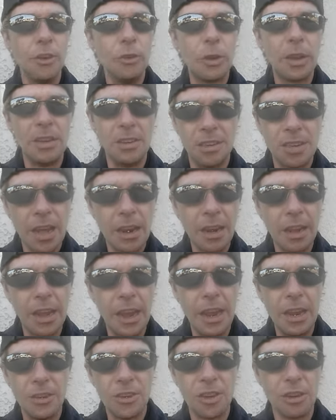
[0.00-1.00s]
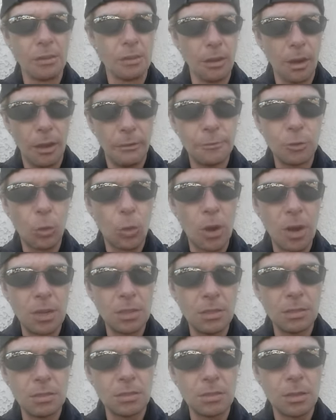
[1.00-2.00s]
you can dedicate to your loved
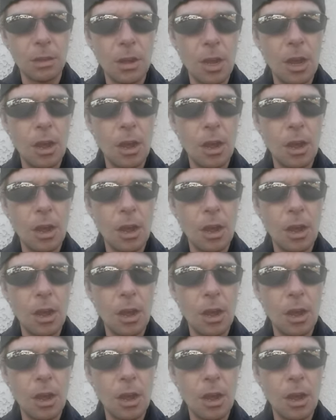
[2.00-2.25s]
ones